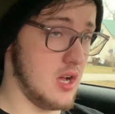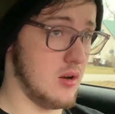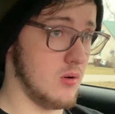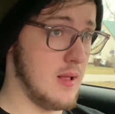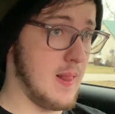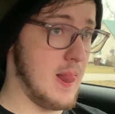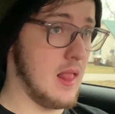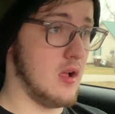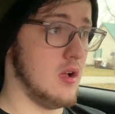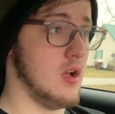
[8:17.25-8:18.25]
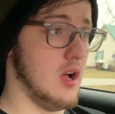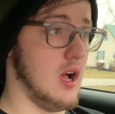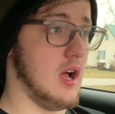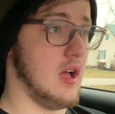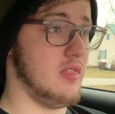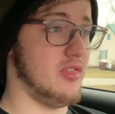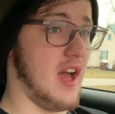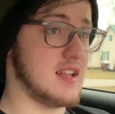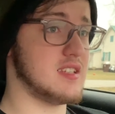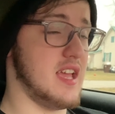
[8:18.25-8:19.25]
So
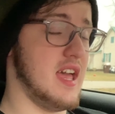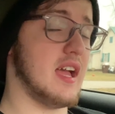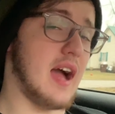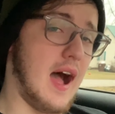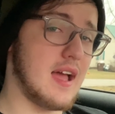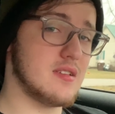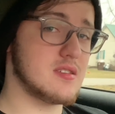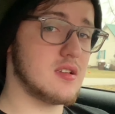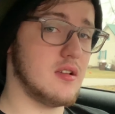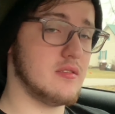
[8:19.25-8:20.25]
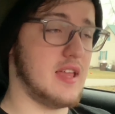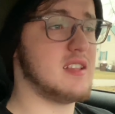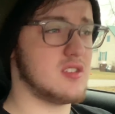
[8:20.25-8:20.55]
that's it, guys.